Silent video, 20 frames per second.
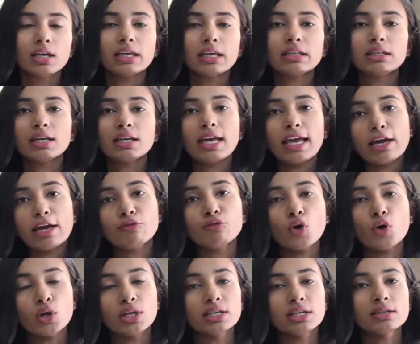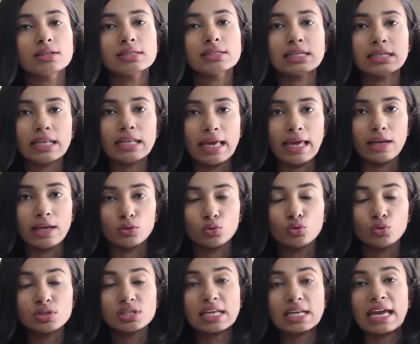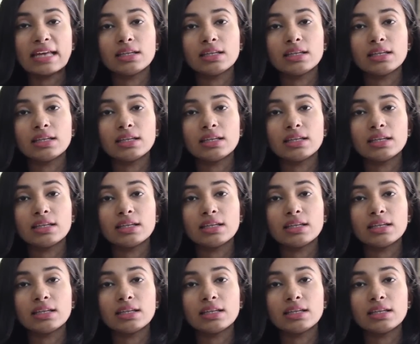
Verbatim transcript: in the hair follicles and hair roots